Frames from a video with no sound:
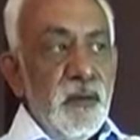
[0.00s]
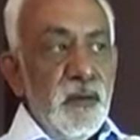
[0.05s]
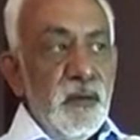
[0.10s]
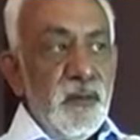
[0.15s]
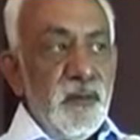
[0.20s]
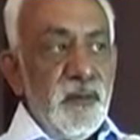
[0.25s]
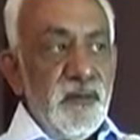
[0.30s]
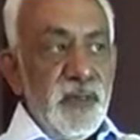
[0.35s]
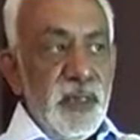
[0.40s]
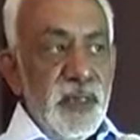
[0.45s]

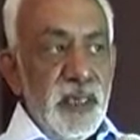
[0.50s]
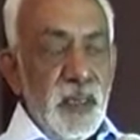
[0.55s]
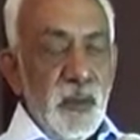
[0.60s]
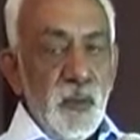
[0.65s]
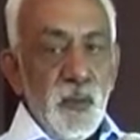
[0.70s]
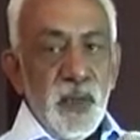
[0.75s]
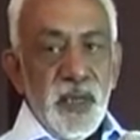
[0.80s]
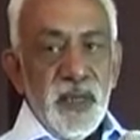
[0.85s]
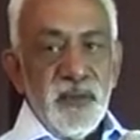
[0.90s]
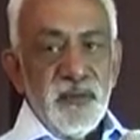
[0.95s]

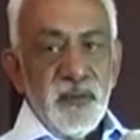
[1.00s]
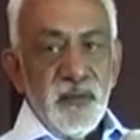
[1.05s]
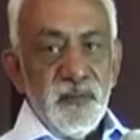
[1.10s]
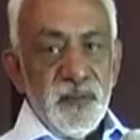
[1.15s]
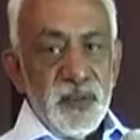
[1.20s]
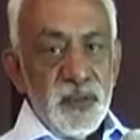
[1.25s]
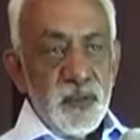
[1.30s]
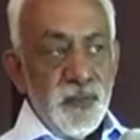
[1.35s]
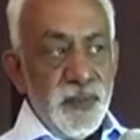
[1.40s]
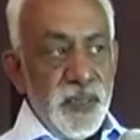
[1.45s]
seeking ways in
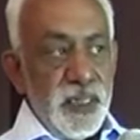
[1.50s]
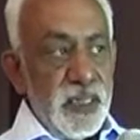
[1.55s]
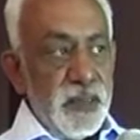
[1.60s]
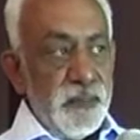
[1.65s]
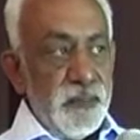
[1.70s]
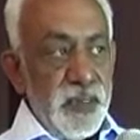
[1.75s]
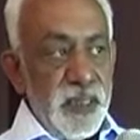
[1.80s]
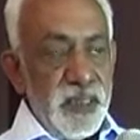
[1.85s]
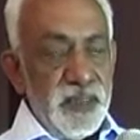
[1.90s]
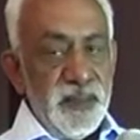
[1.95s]
which we can
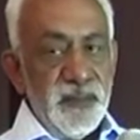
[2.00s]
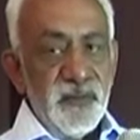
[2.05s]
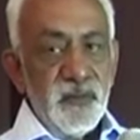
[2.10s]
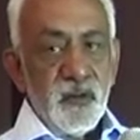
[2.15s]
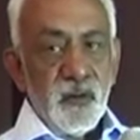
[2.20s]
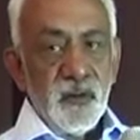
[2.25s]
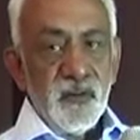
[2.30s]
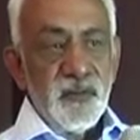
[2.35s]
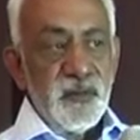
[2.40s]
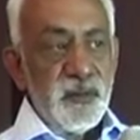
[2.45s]
apply these
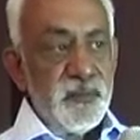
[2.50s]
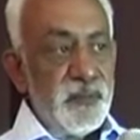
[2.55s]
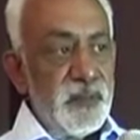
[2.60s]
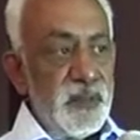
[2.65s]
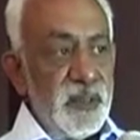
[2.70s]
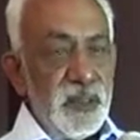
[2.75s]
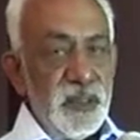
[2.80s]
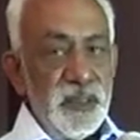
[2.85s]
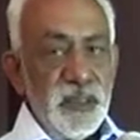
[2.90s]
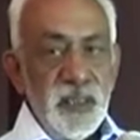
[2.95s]
concepts
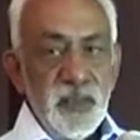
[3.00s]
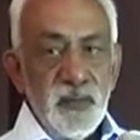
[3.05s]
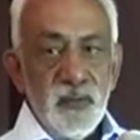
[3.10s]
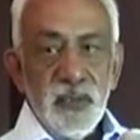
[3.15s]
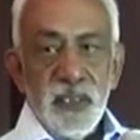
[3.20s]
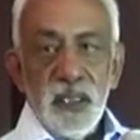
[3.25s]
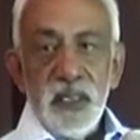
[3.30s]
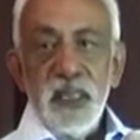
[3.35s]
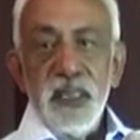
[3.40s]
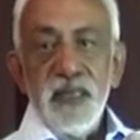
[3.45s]
in our
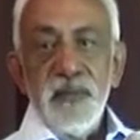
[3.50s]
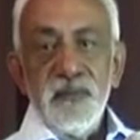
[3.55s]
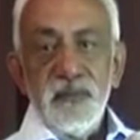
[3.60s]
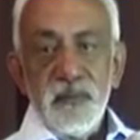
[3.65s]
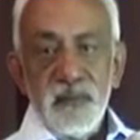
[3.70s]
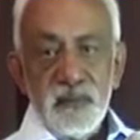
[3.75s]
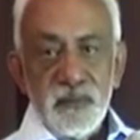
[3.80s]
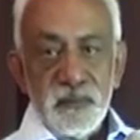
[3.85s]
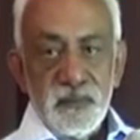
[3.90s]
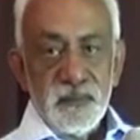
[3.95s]
day-to-day lives.
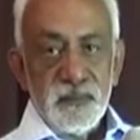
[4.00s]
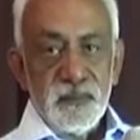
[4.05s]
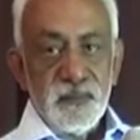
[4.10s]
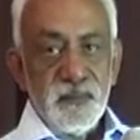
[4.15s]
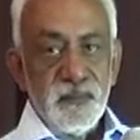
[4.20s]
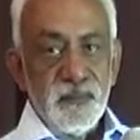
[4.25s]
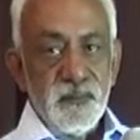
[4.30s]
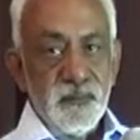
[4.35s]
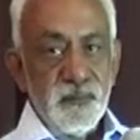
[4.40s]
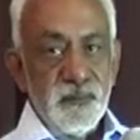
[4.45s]

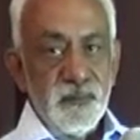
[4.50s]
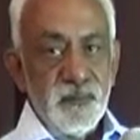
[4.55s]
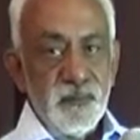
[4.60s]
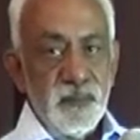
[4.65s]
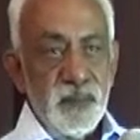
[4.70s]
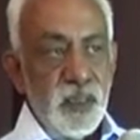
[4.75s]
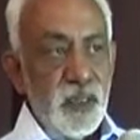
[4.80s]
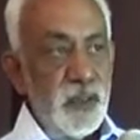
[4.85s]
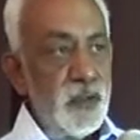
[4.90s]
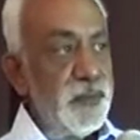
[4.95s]

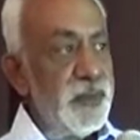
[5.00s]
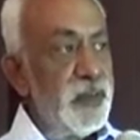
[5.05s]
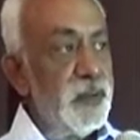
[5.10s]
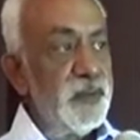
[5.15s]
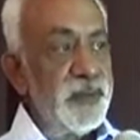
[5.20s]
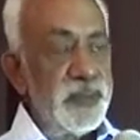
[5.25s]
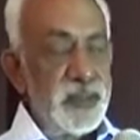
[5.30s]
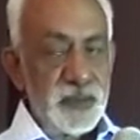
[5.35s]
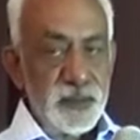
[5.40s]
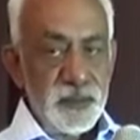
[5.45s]
How do we do
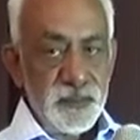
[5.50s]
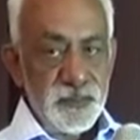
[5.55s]
it?